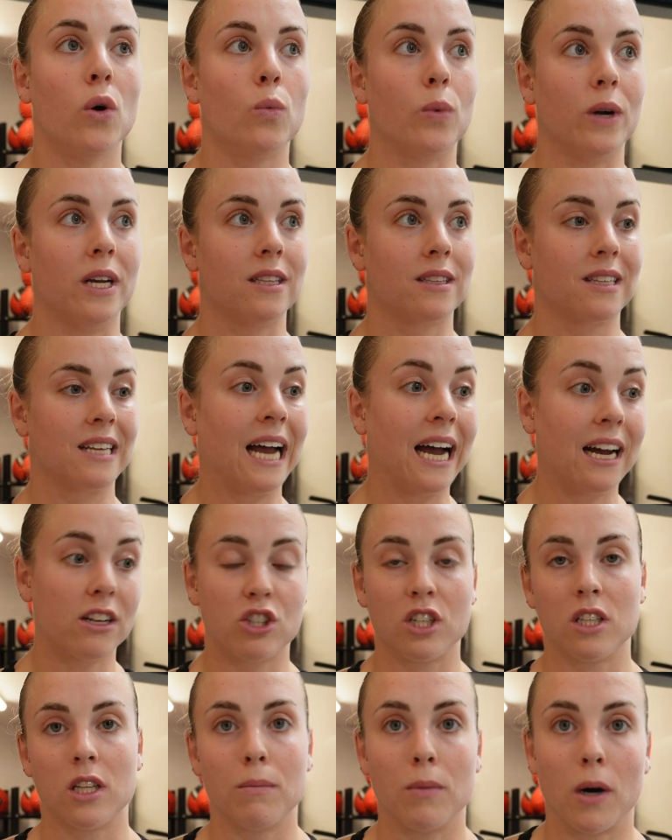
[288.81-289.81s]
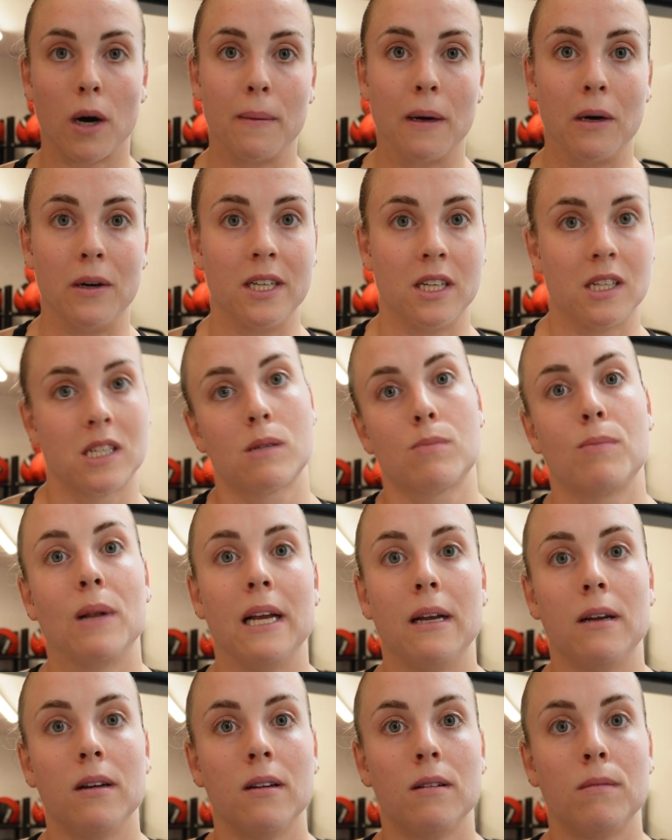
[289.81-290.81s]
with catching the barbell in a
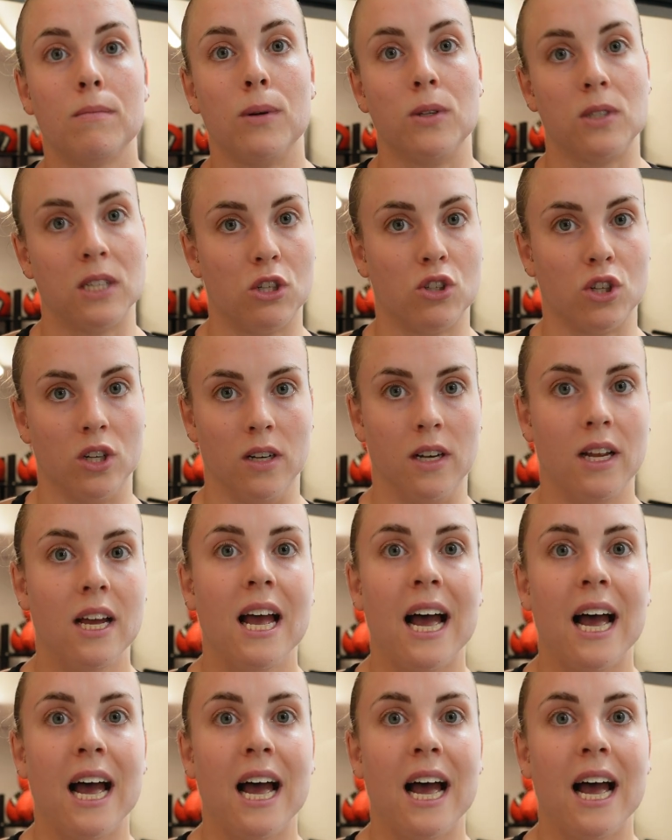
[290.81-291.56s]
split position